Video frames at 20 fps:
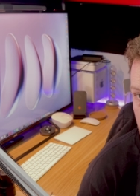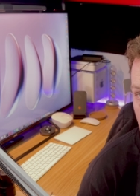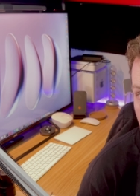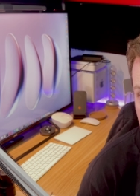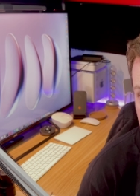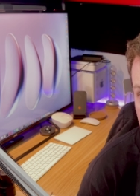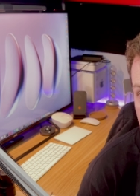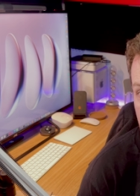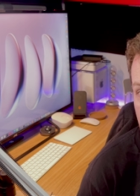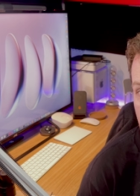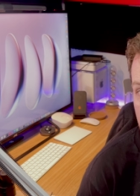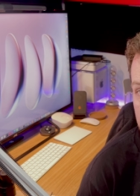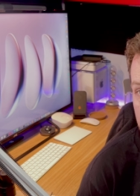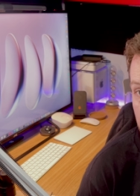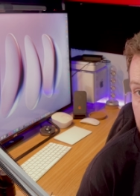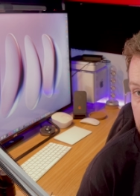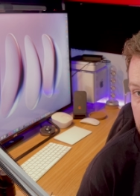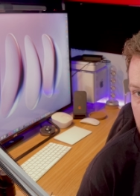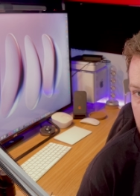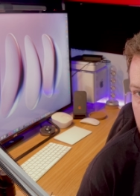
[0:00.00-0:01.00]
Answers on a
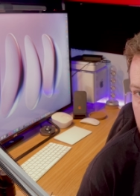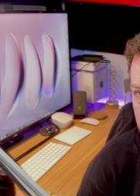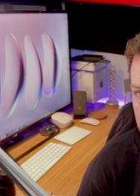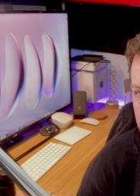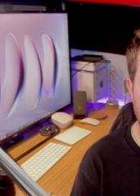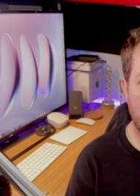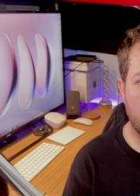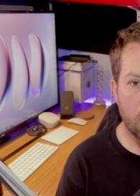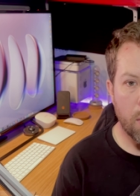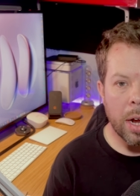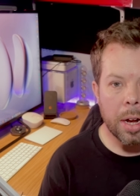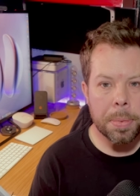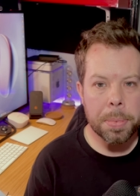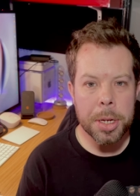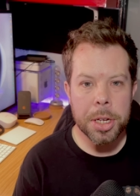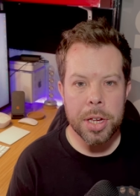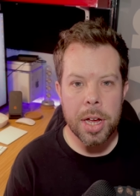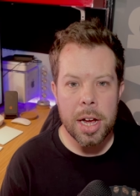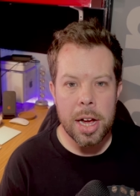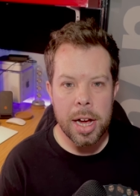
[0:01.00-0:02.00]
postcard.
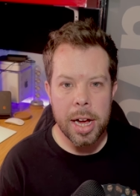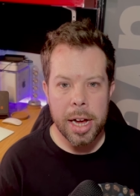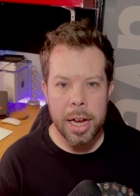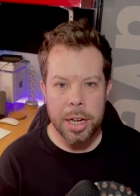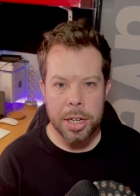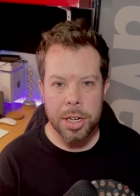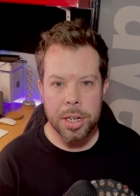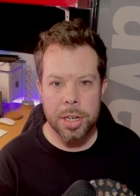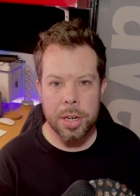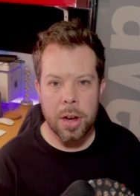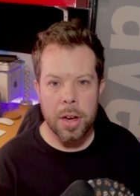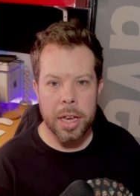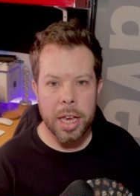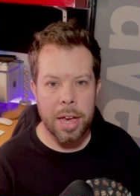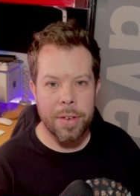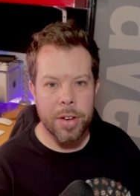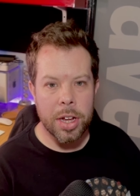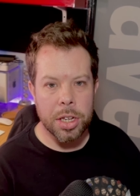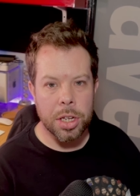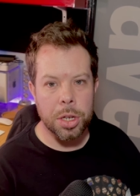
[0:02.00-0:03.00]
Randomness asks,
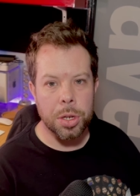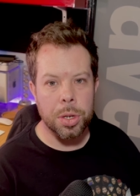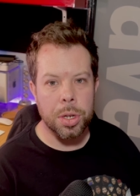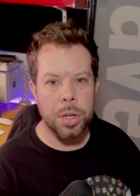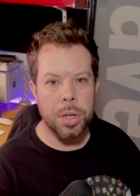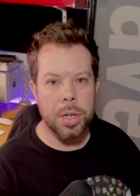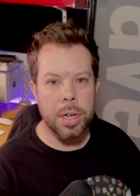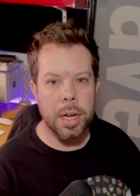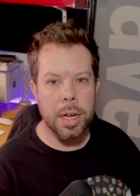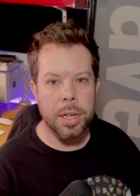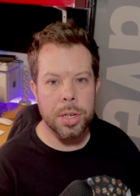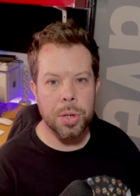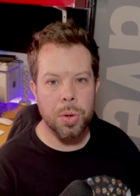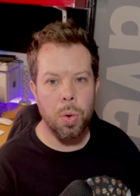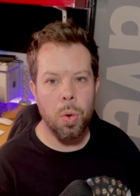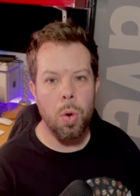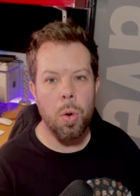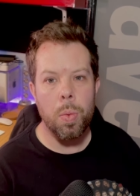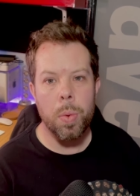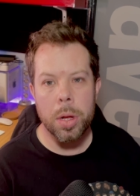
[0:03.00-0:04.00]
iCave Answers, does
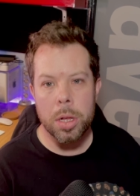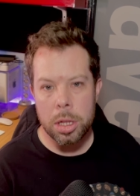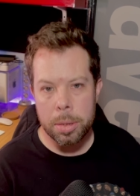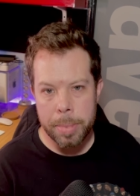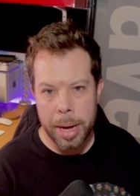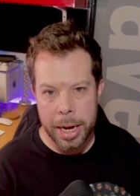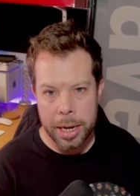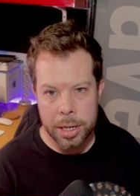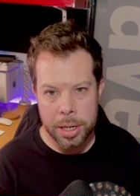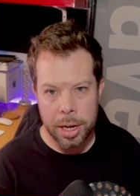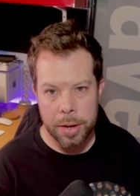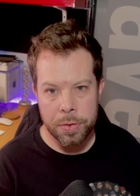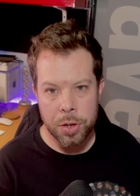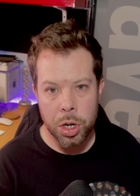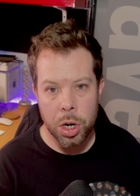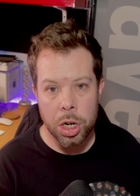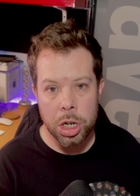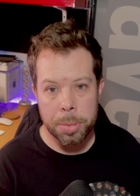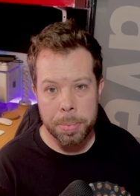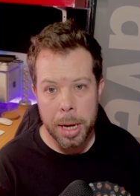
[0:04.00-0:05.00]
or will the MagSafe
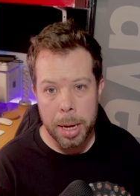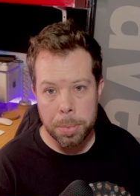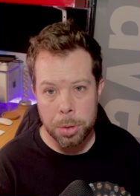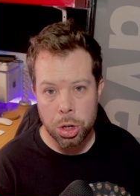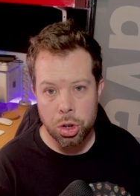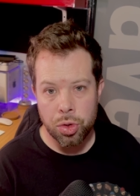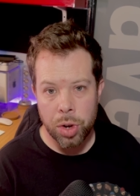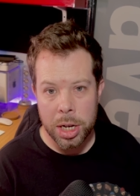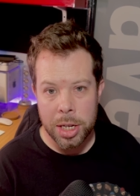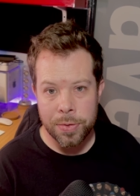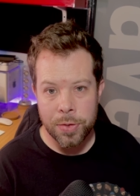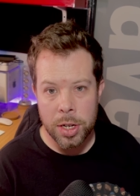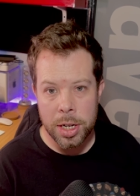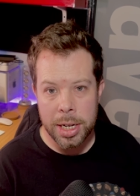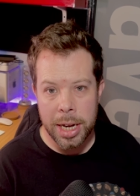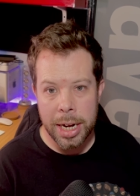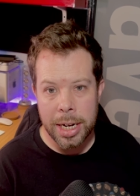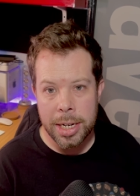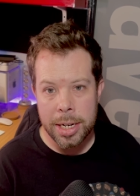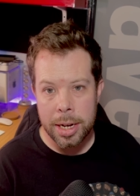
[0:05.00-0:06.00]
charger be able to transfer
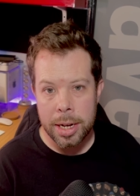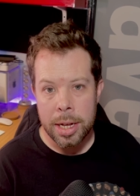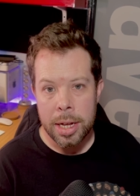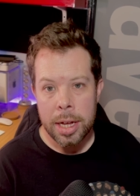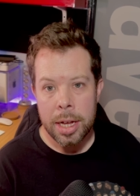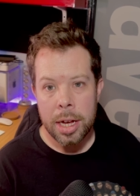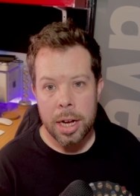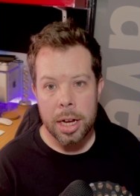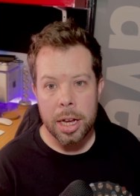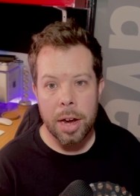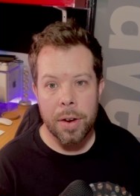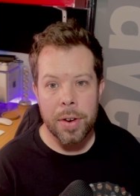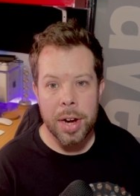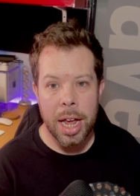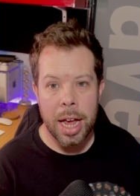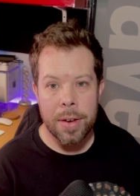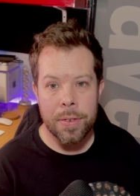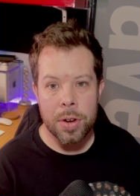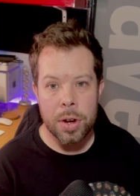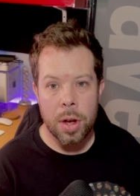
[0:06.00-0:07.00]
data? I currently
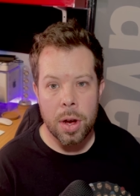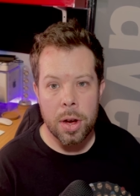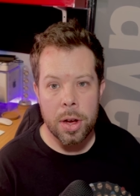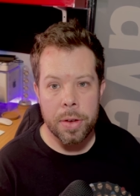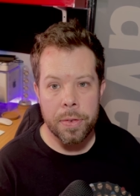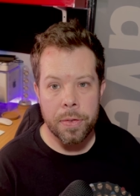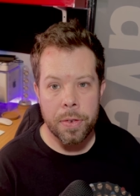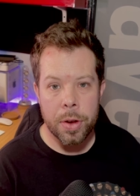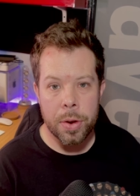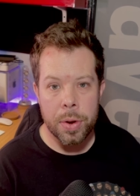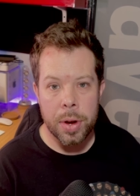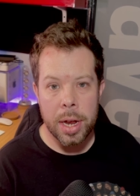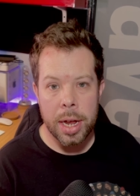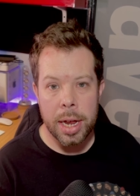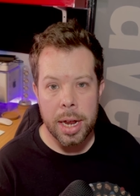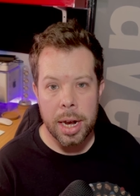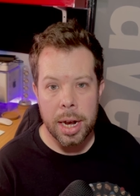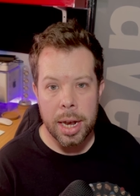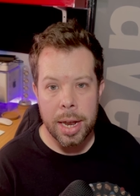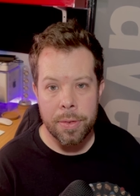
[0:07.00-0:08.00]
have an iPhone
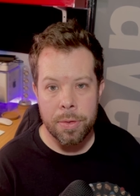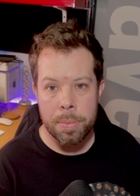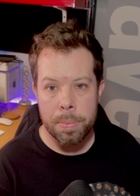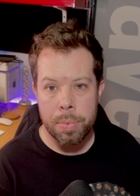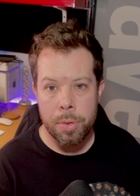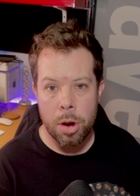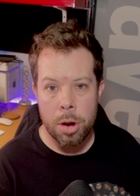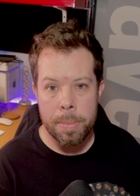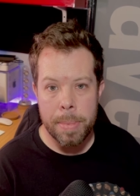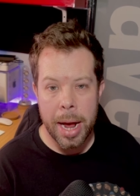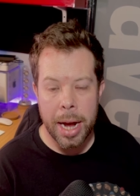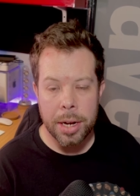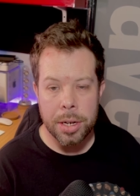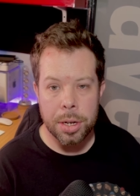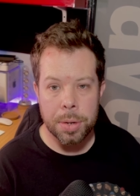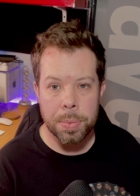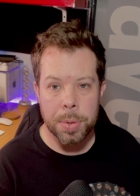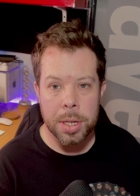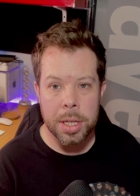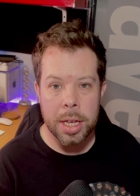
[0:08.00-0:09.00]
eleven Pro Max
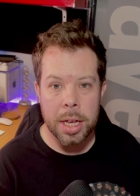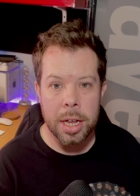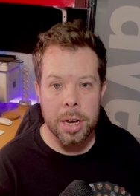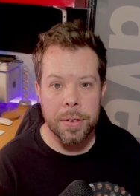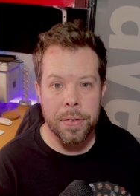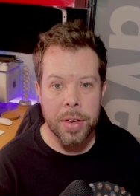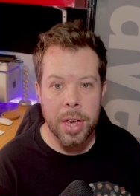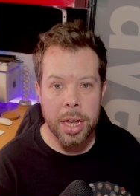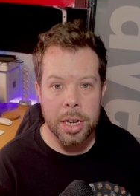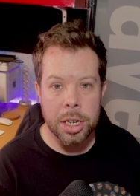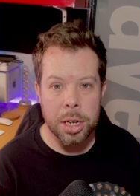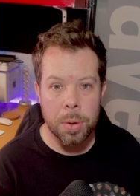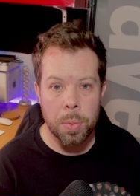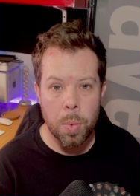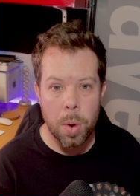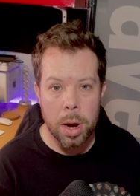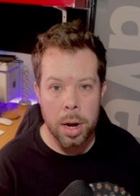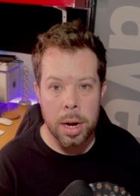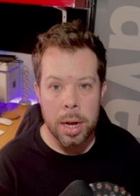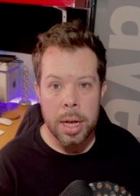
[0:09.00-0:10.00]
and was thinking of getting
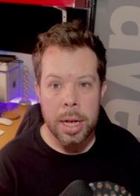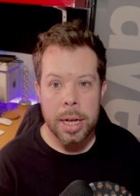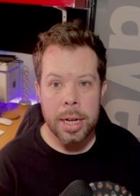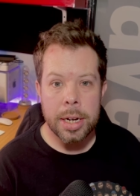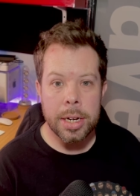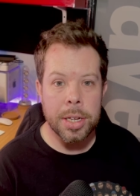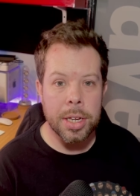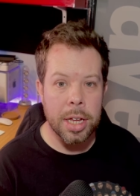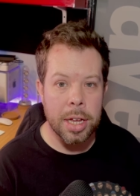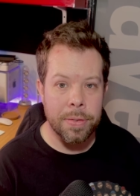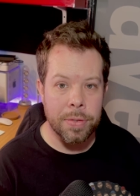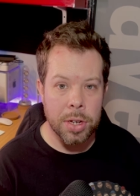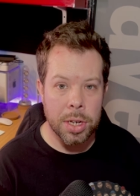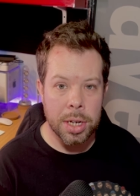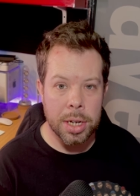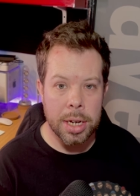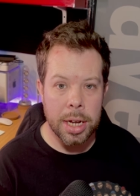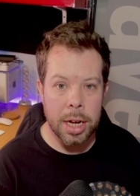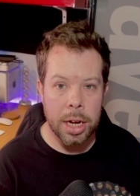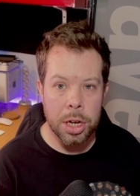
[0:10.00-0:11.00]
one. Does it even
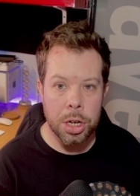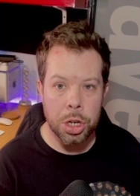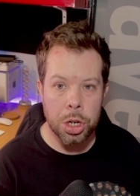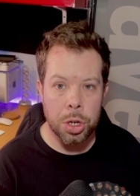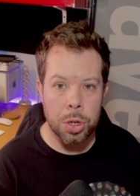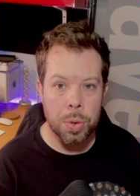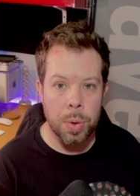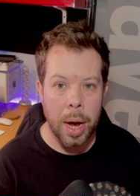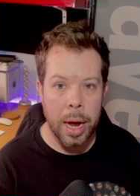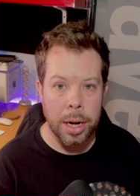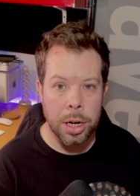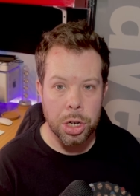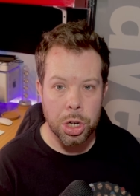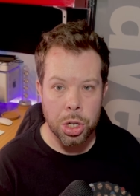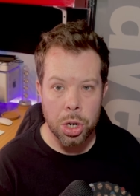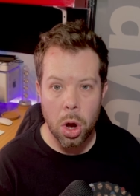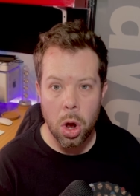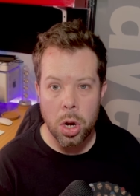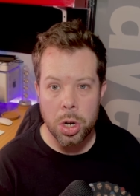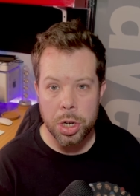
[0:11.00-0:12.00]
stick to and
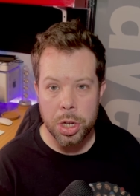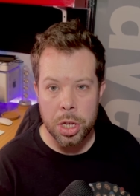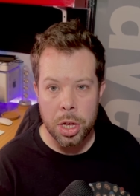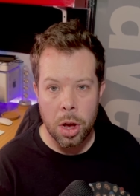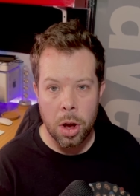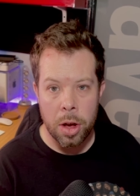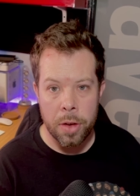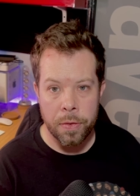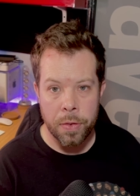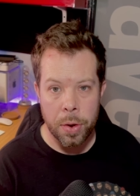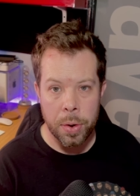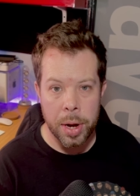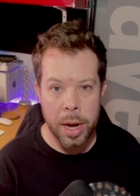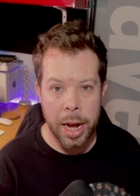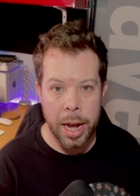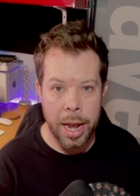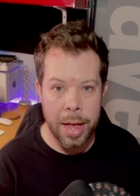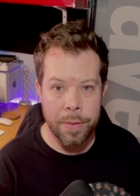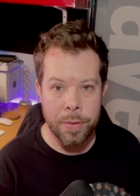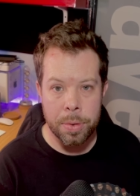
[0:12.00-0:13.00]
charge the iPhone
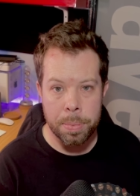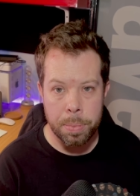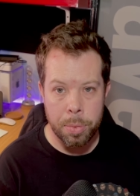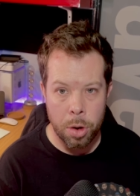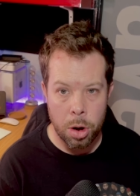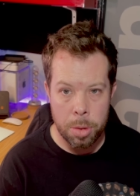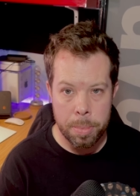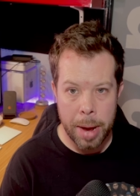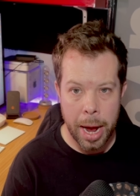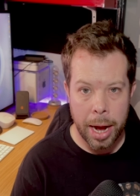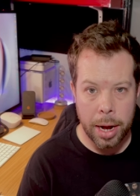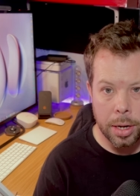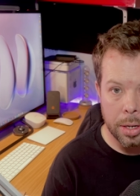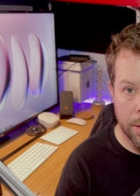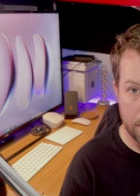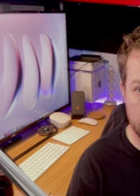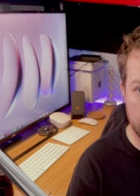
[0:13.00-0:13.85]
eleven Pro Max?